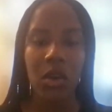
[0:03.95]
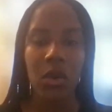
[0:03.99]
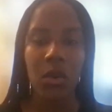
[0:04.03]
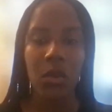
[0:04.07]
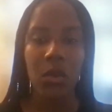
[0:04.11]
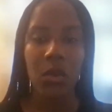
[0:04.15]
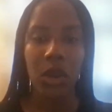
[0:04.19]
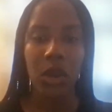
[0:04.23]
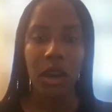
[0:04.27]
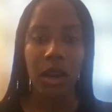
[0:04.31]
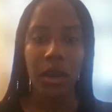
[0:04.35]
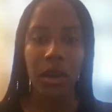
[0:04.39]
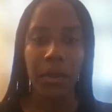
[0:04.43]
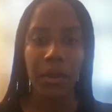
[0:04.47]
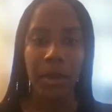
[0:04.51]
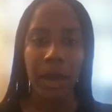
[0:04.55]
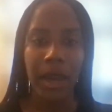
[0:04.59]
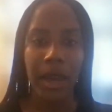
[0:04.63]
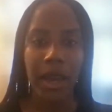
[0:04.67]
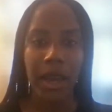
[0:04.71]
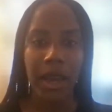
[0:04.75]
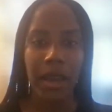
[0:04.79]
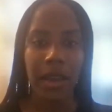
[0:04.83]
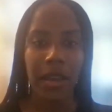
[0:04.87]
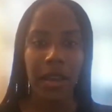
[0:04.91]
where
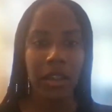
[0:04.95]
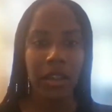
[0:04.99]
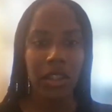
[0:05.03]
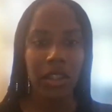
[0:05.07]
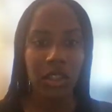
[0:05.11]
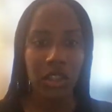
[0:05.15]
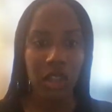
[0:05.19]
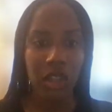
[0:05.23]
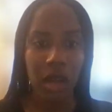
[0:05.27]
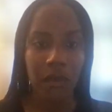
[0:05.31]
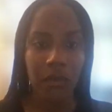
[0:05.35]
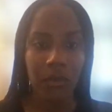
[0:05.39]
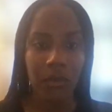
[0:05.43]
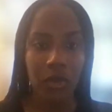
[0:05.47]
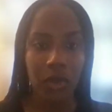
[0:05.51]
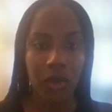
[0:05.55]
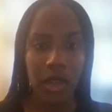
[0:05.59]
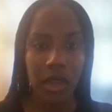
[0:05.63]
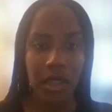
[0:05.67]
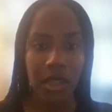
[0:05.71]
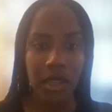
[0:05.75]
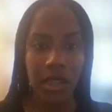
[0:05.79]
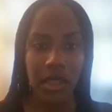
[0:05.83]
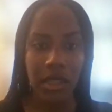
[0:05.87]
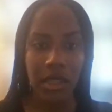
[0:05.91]
my job
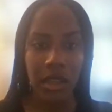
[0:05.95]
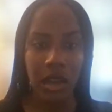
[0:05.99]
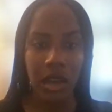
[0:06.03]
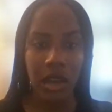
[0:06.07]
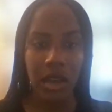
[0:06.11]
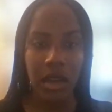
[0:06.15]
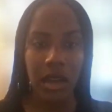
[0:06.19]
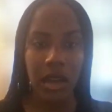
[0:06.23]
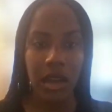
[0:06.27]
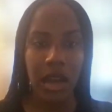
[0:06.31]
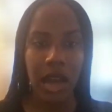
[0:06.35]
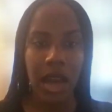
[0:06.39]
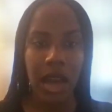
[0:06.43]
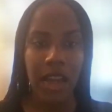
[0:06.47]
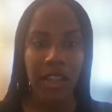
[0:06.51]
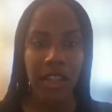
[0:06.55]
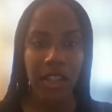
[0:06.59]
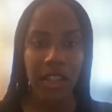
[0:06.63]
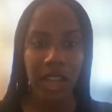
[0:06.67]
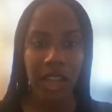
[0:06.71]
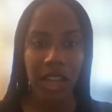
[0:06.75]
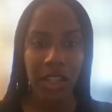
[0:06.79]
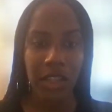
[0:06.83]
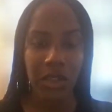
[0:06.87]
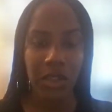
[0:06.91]
focuses on
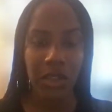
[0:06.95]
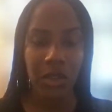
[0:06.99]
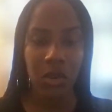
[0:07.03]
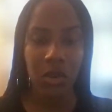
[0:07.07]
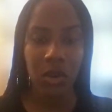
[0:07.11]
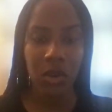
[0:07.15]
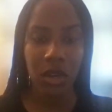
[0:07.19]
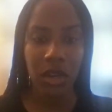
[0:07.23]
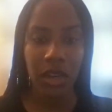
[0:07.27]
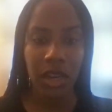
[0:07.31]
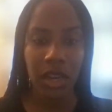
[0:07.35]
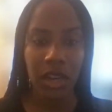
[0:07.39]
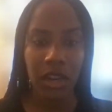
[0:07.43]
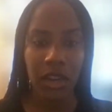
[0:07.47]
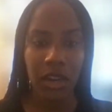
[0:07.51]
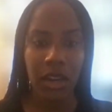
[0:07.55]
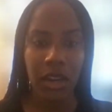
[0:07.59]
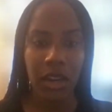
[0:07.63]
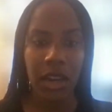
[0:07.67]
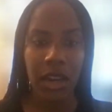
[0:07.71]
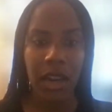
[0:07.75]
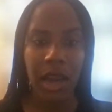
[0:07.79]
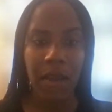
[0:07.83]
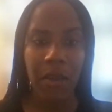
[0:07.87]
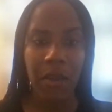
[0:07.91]
educational coordinator,
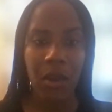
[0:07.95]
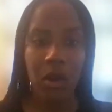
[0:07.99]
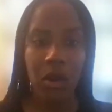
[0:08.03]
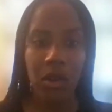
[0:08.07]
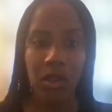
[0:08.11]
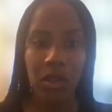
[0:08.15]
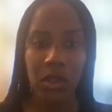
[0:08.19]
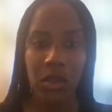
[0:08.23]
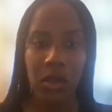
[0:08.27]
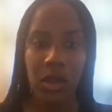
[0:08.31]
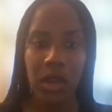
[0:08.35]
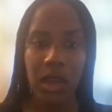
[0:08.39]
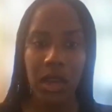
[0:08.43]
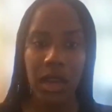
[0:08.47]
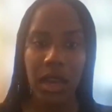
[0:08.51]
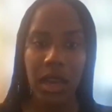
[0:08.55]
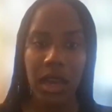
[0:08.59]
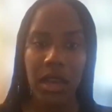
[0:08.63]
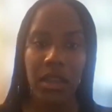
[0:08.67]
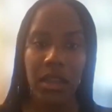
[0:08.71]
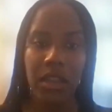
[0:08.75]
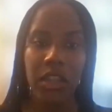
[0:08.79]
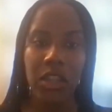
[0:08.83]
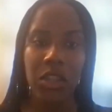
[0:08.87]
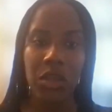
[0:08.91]
and I'm also
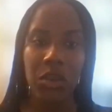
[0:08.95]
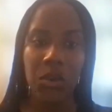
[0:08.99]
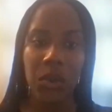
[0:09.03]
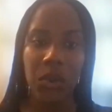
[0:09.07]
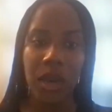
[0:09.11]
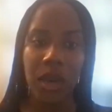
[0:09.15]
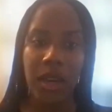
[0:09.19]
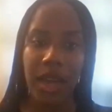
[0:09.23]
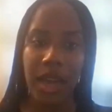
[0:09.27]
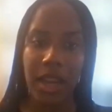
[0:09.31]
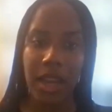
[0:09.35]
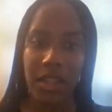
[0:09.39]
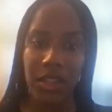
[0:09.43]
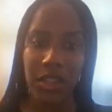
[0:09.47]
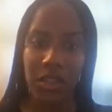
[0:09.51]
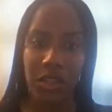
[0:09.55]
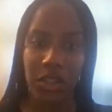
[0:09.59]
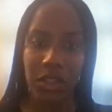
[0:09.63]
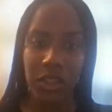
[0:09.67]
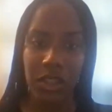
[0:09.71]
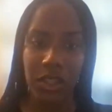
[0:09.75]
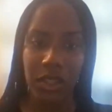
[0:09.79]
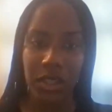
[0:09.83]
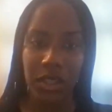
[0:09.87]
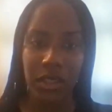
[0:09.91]
a UN
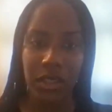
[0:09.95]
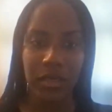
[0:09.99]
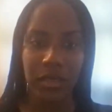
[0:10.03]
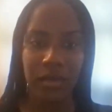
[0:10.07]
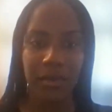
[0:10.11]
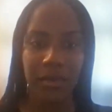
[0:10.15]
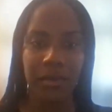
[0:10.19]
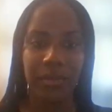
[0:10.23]
intern.